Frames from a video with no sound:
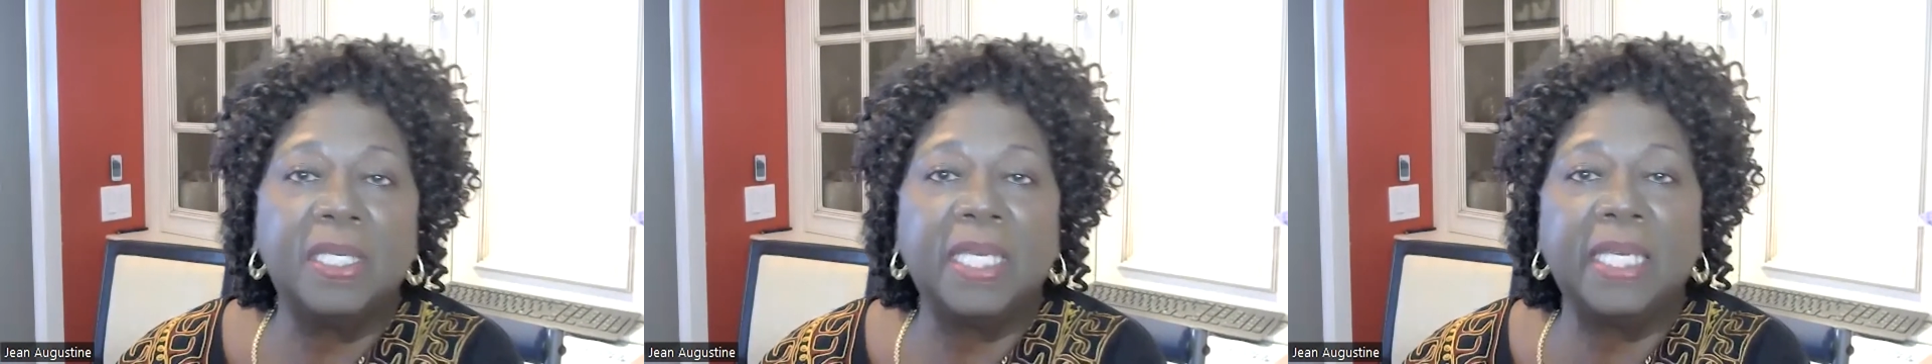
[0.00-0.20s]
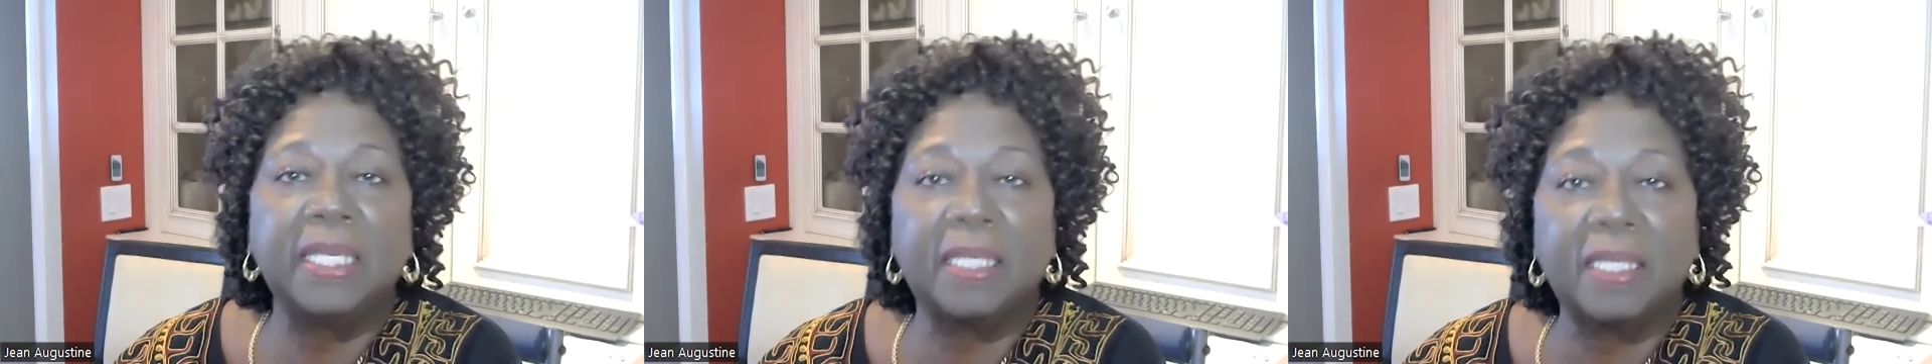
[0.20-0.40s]

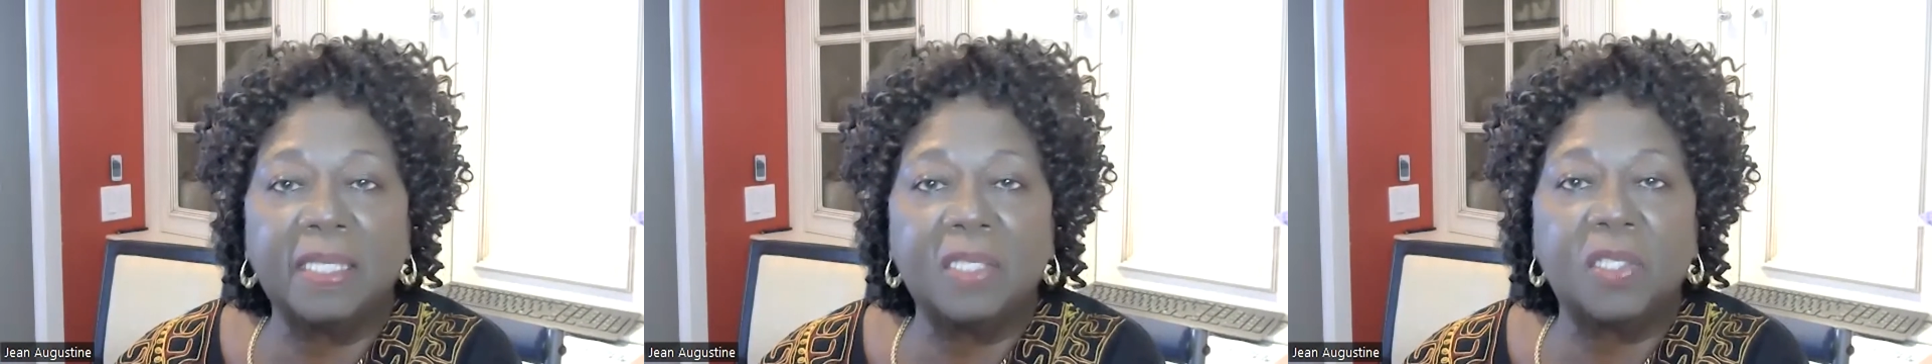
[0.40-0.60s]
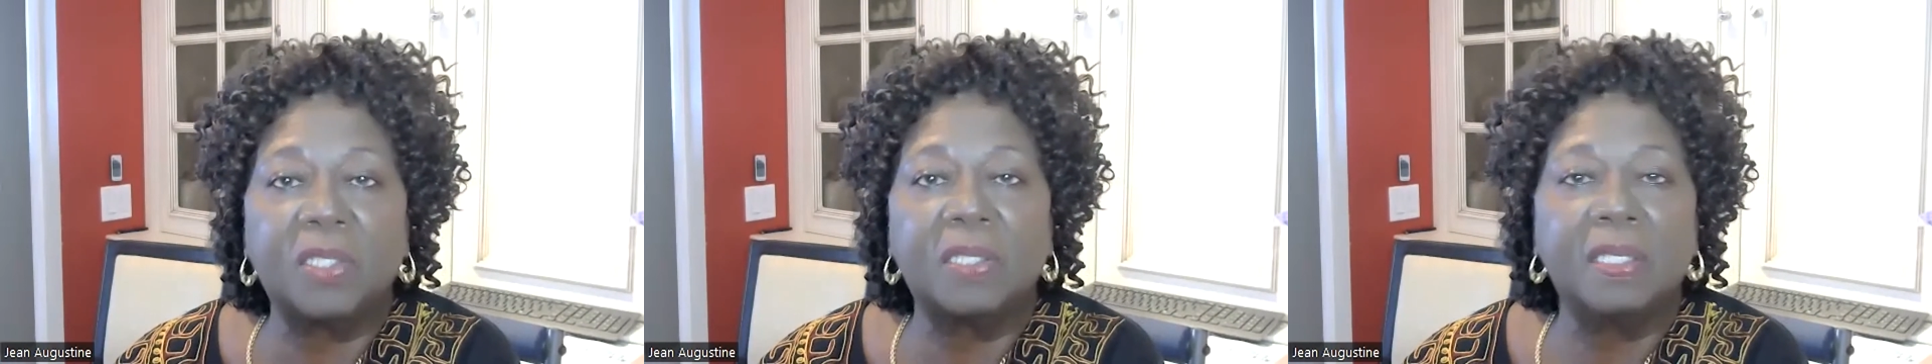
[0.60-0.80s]

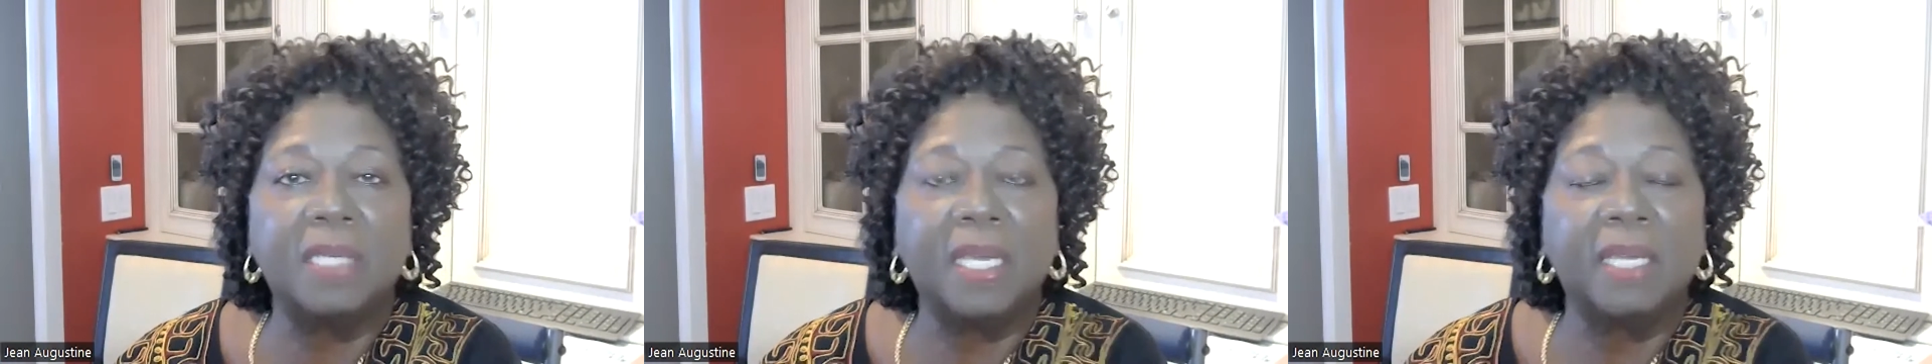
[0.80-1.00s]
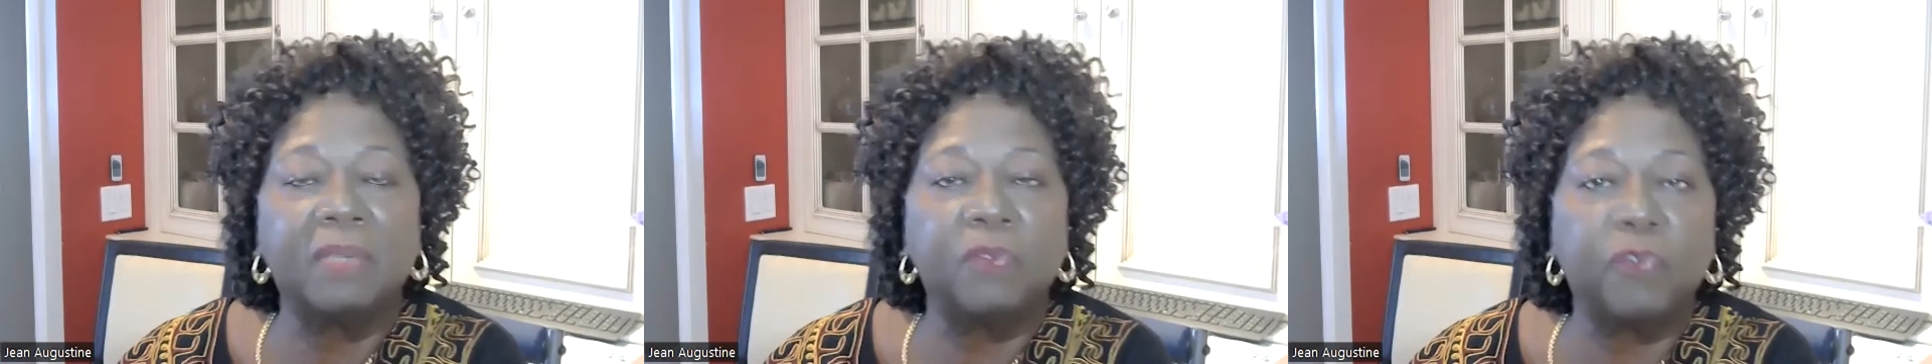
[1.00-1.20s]
English
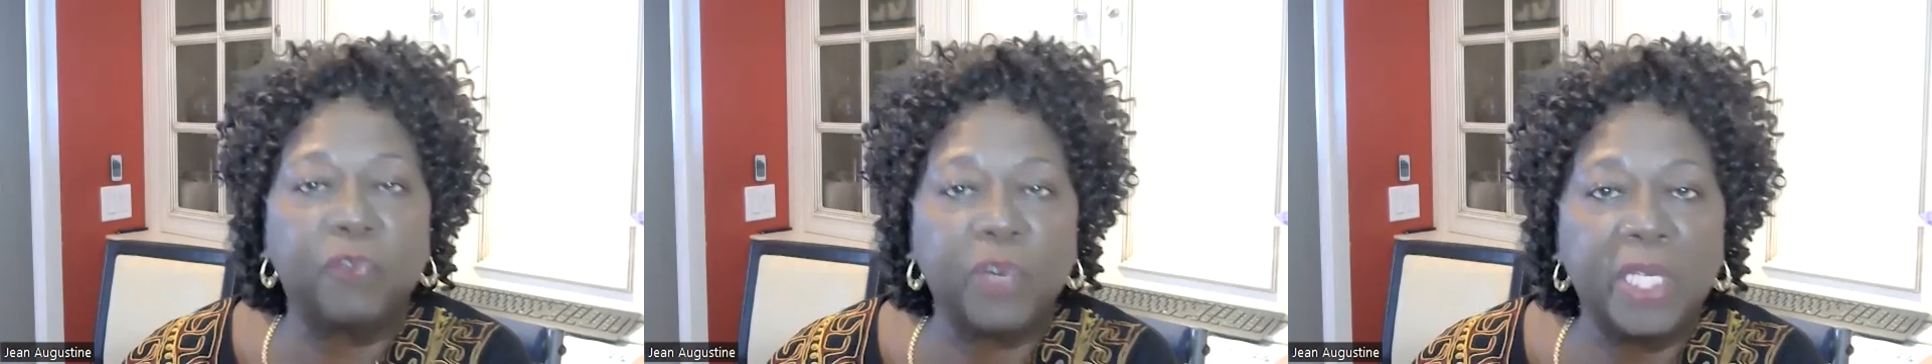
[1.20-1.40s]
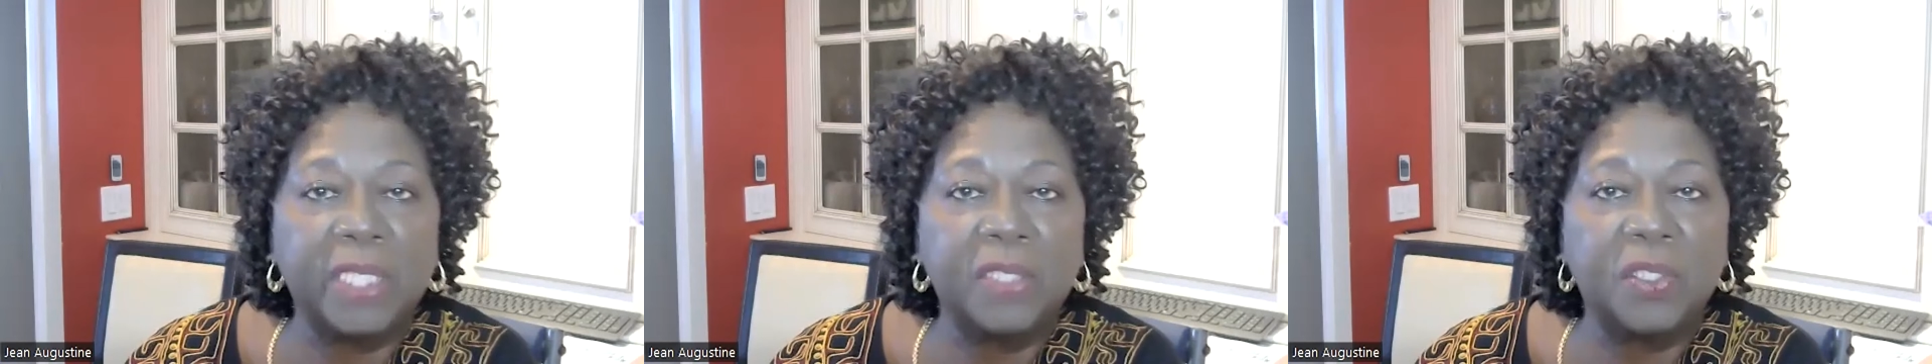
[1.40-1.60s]
and
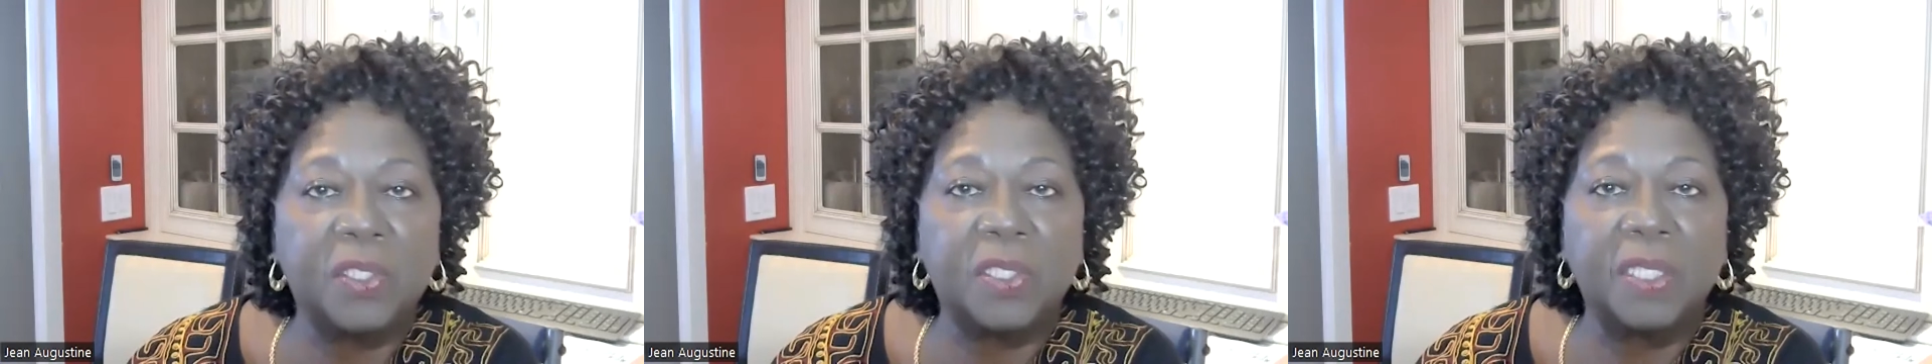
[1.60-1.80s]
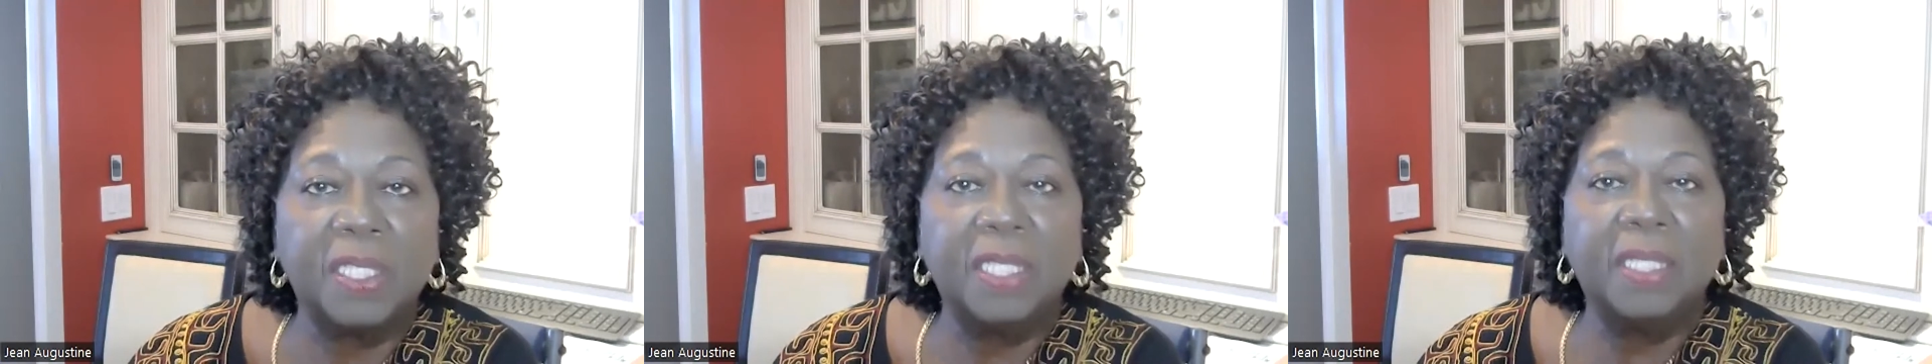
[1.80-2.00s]
French,